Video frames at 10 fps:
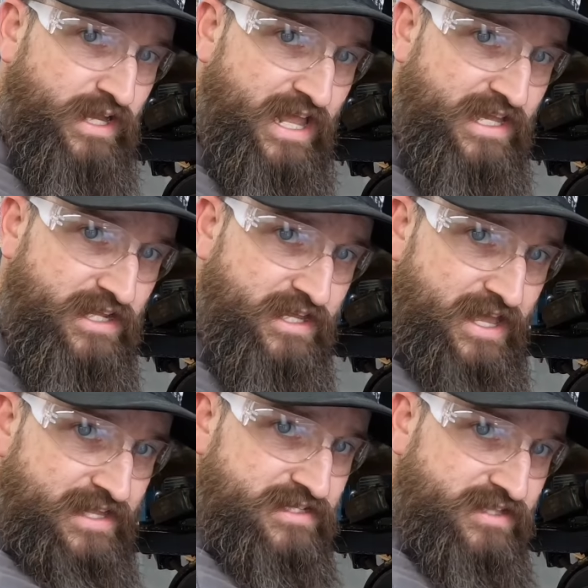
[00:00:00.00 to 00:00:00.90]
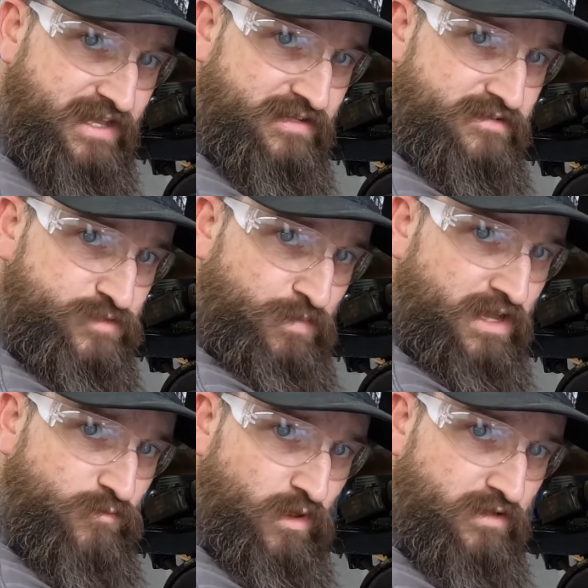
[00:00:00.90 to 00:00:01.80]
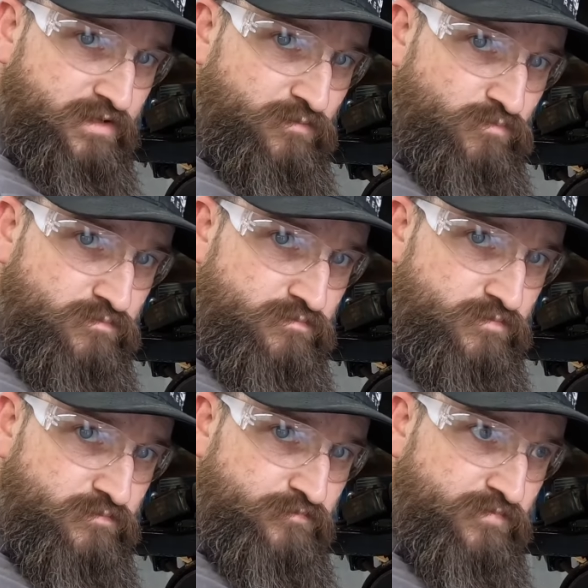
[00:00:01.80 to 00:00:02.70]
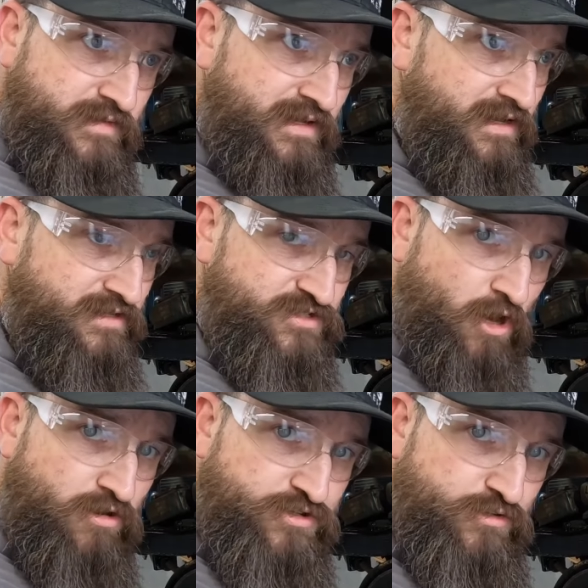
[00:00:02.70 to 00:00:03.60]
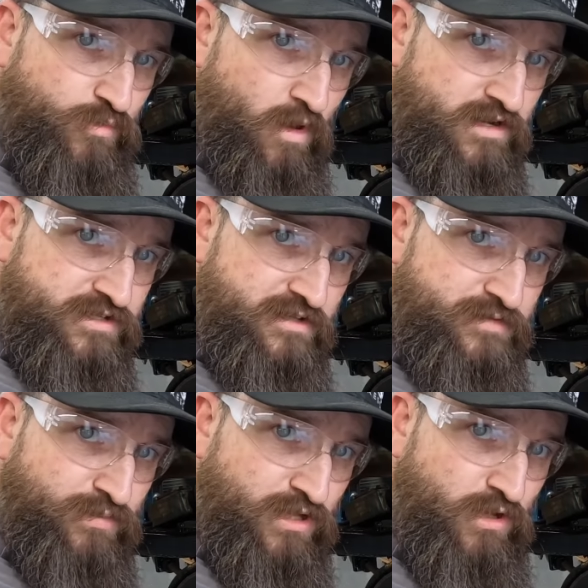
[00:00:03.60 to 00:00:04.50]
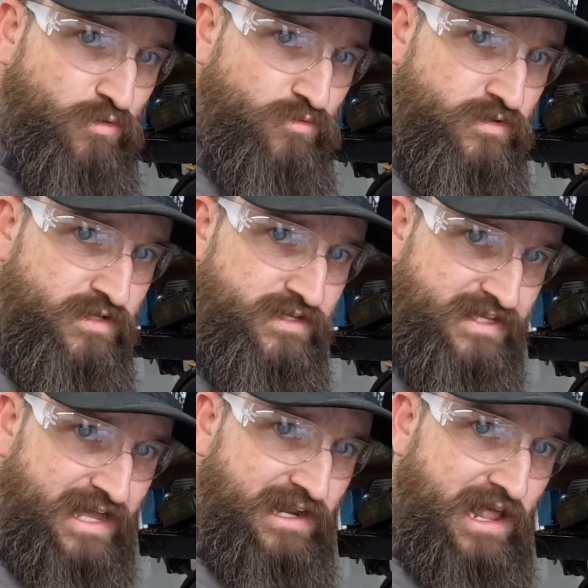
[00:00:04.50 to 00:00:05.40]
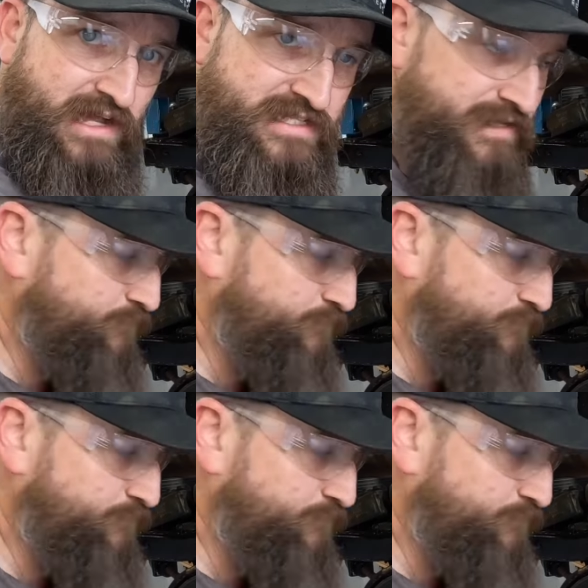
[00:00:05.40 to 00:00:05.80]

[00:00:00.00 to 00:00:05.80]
it ain't gonna catch that spot welded star tooth washer that's below. It kind of locks it in